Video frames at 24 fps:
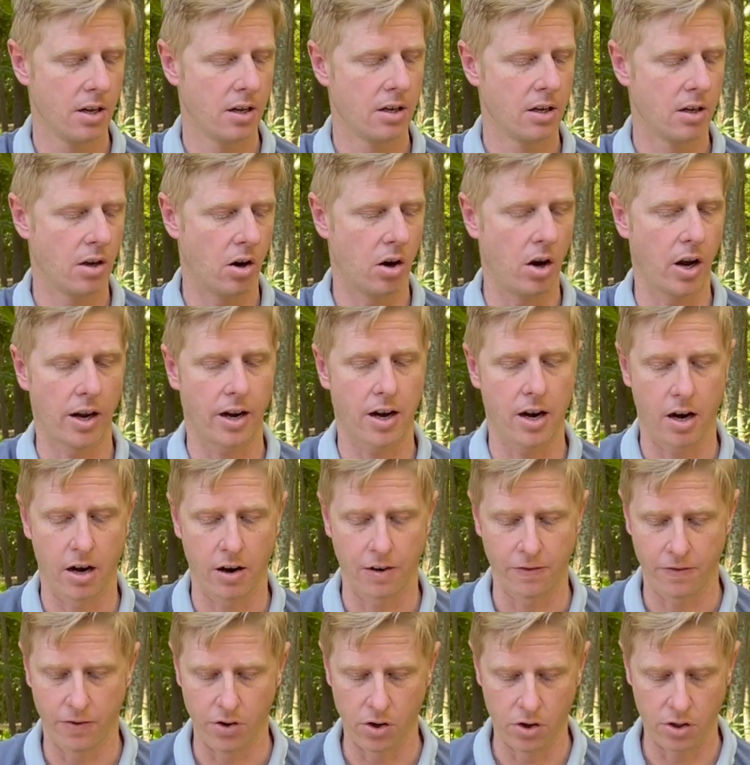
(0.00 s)
high
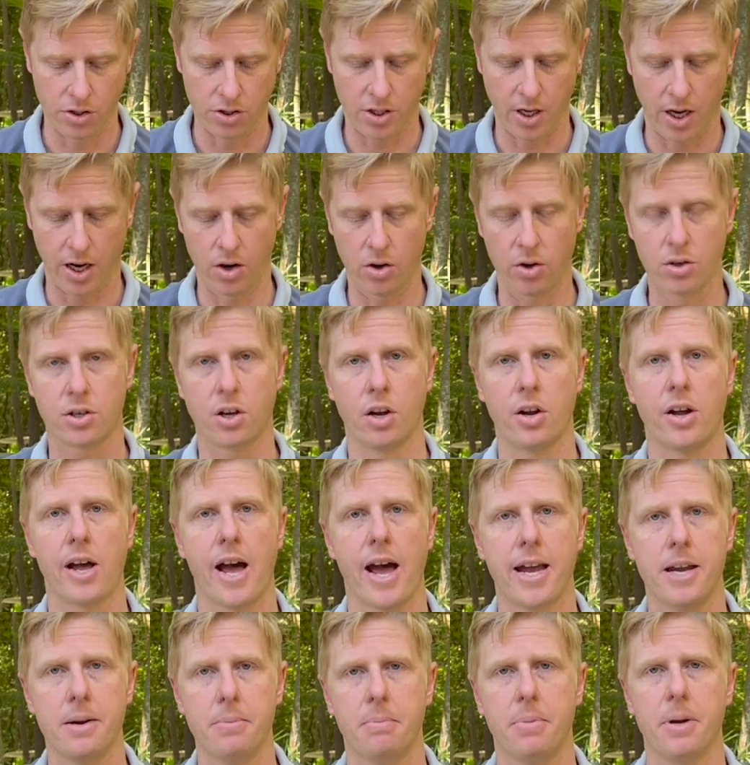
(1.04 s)
current fuse, and also
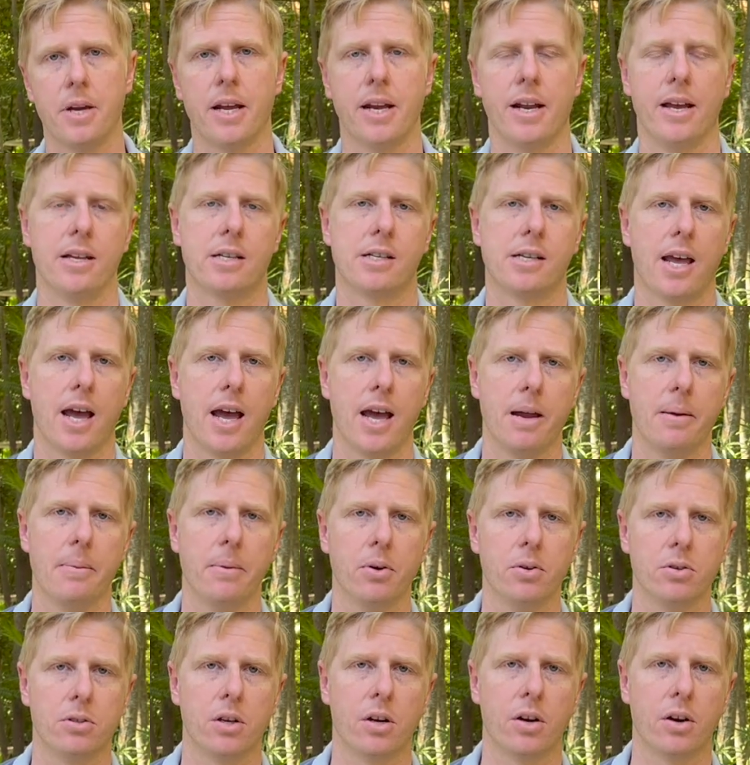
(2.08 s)
8 BNS
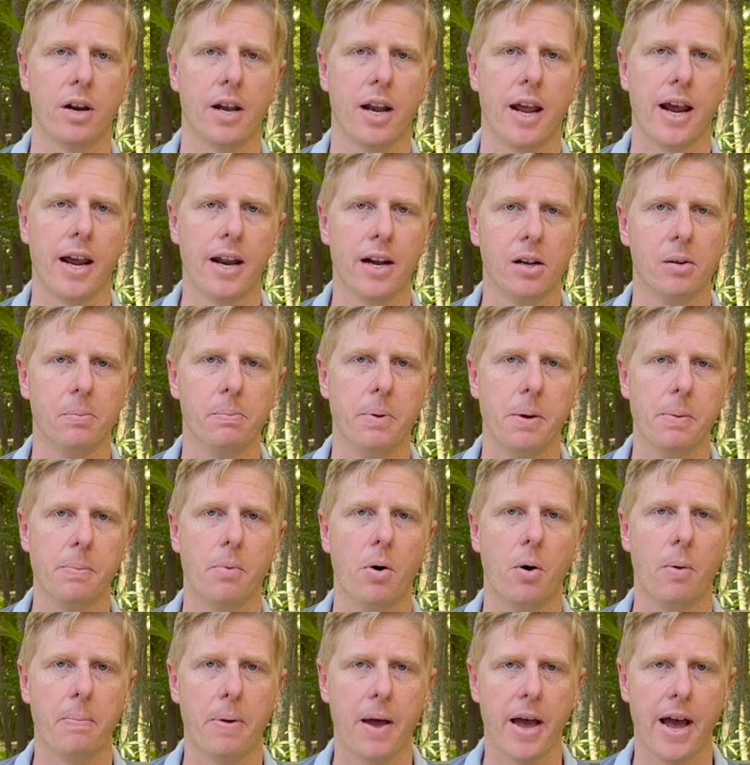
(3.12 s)
cables, so it can handle a bit
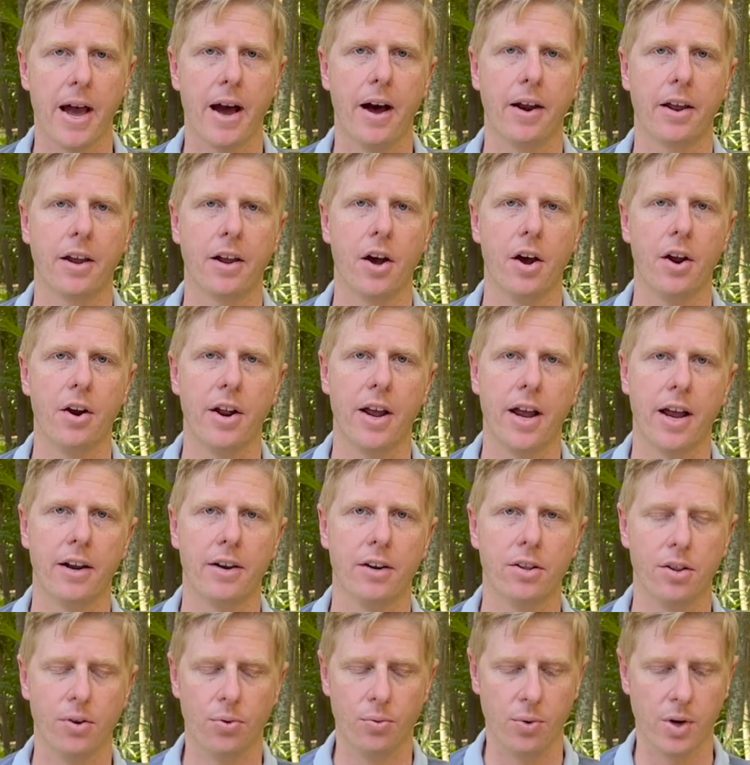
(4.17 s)
more power to go down
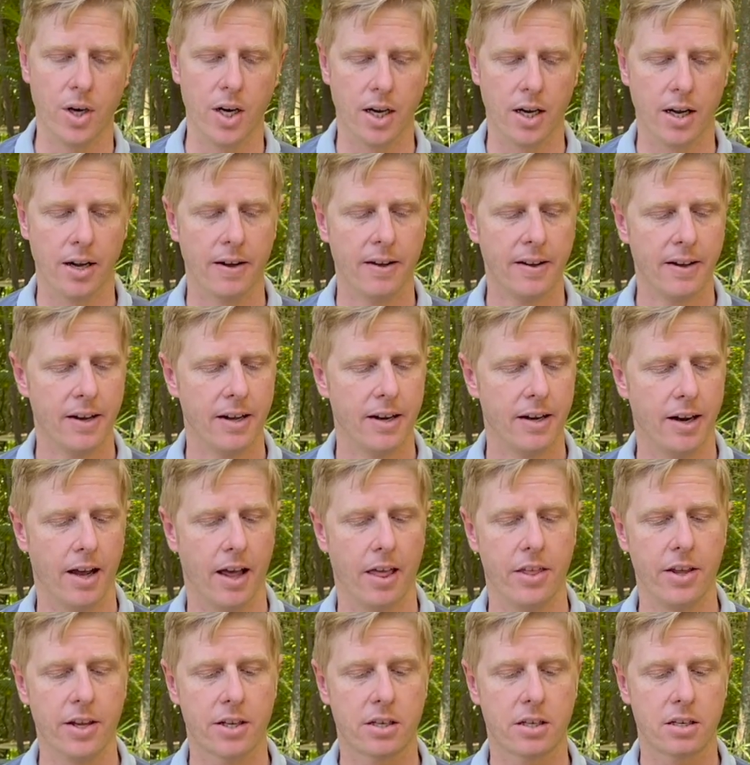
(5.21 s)
to the rear. Now
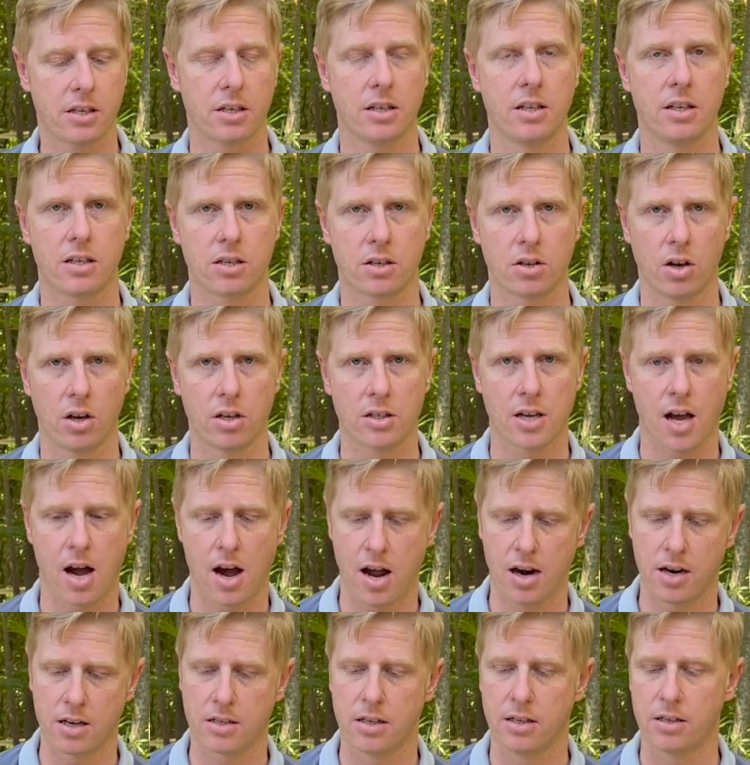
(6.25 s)
this size
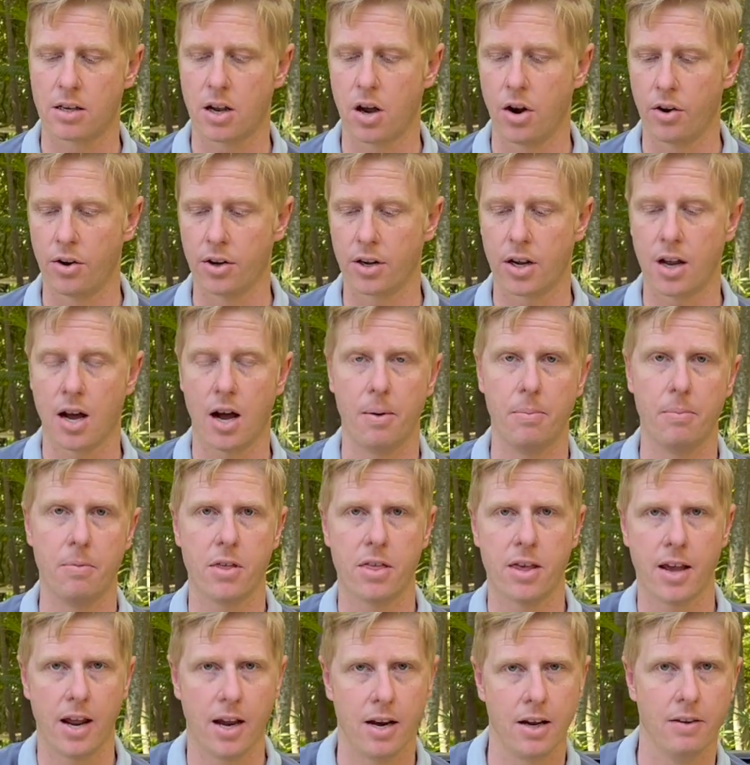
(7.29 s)
harness is going to come
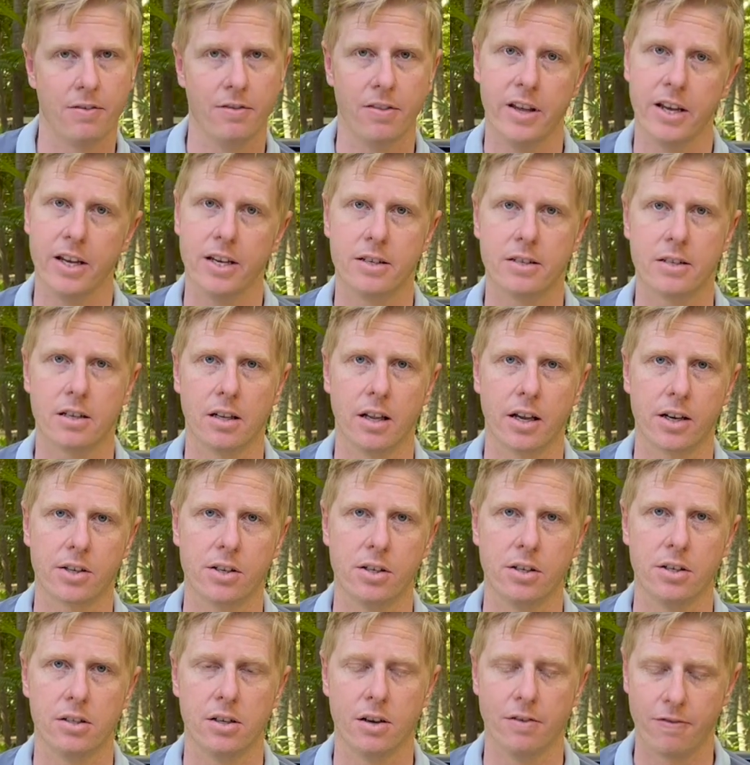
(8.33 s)
with any of these
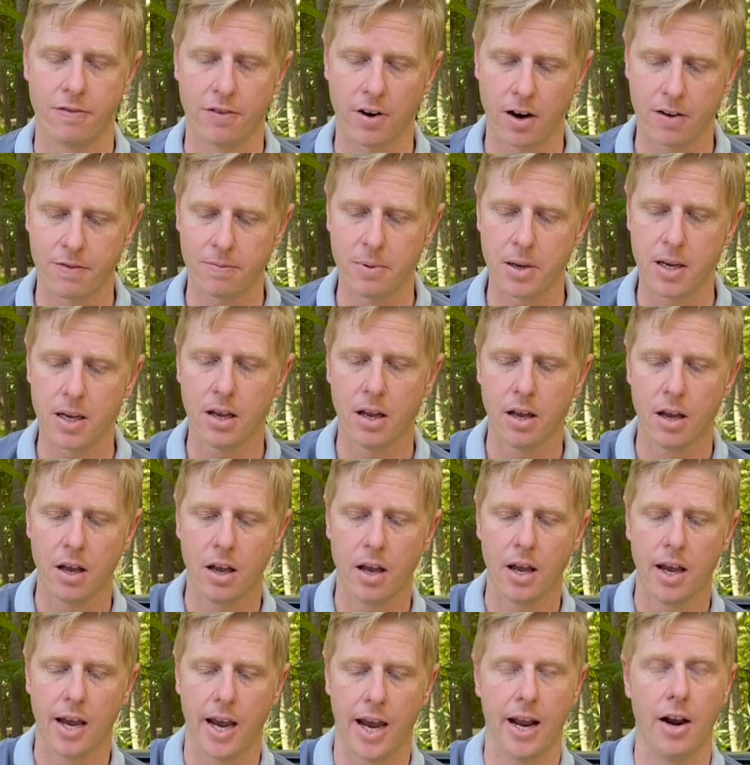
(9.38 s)
selections in front of me,
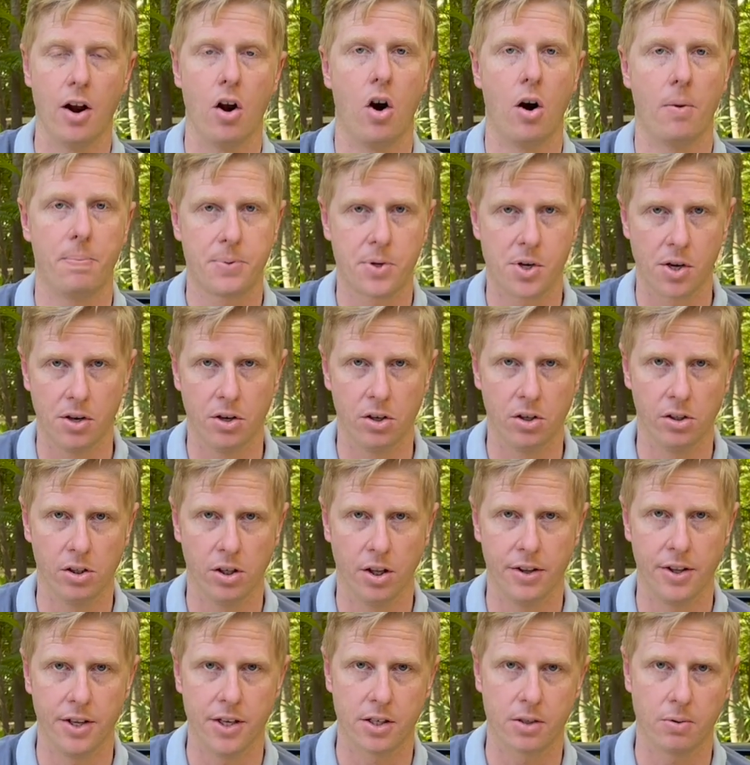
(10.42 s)
and optional
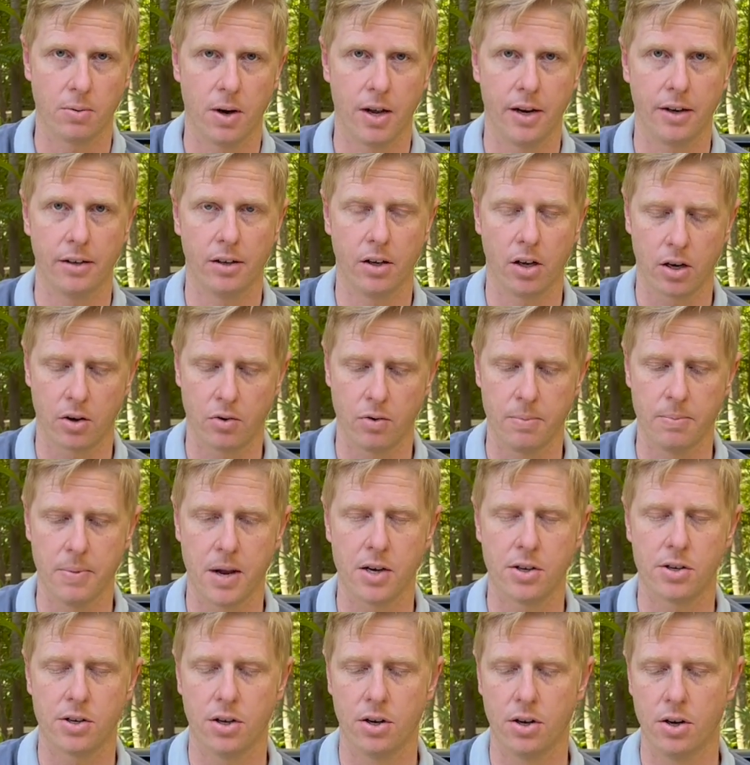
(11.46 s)
on this one, like we
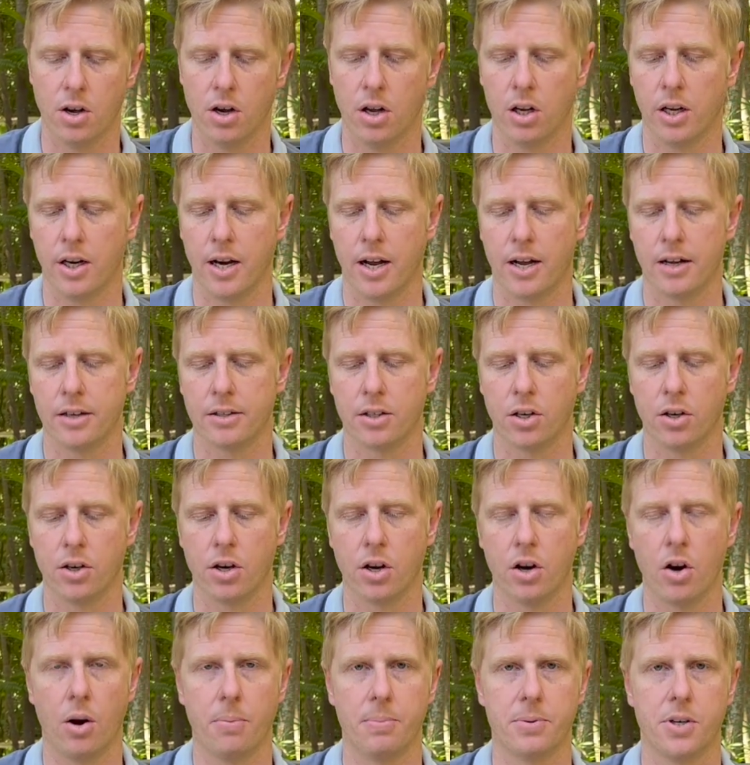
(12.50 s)
mentioned earlier, so you
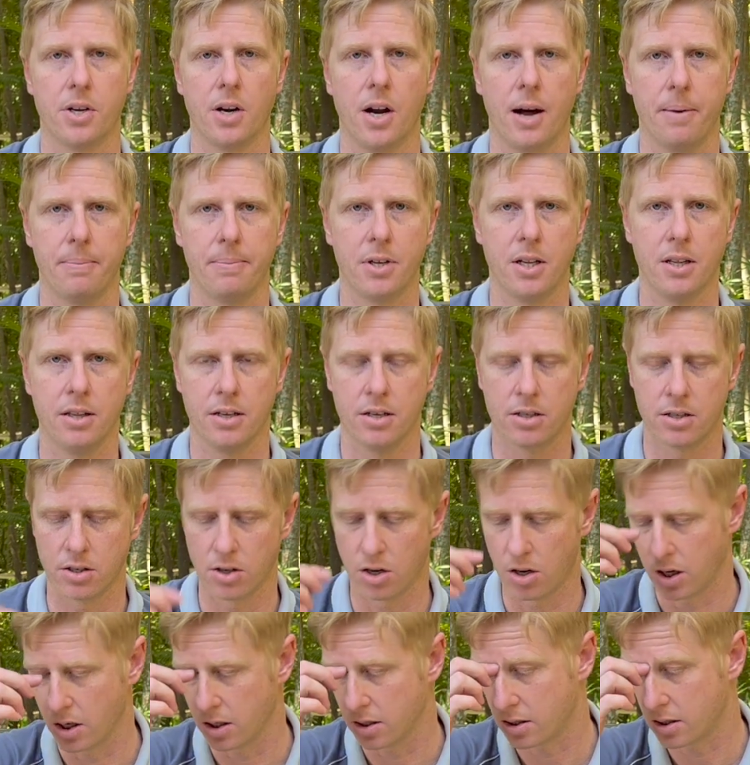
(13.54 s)
can option up to this
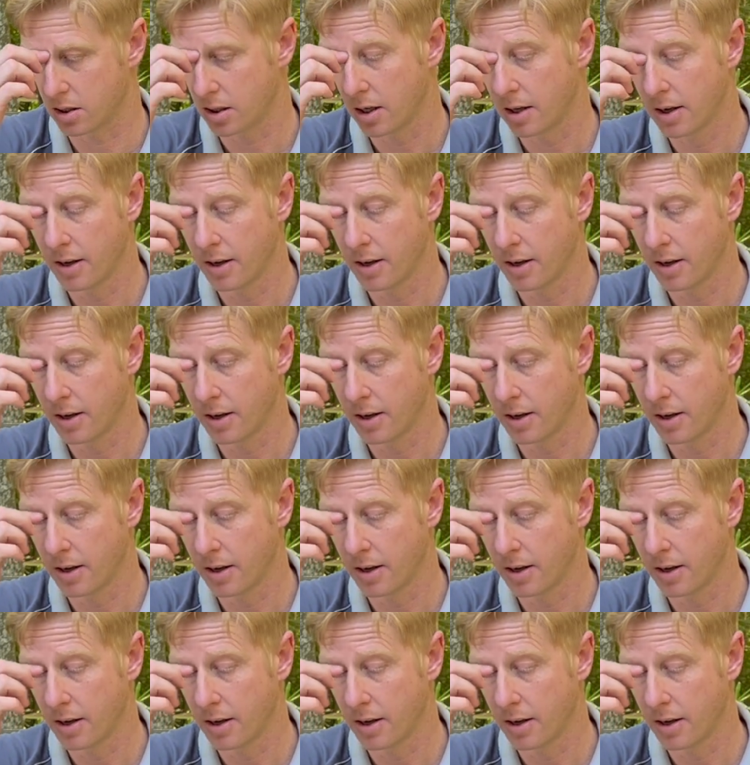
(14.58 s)
size.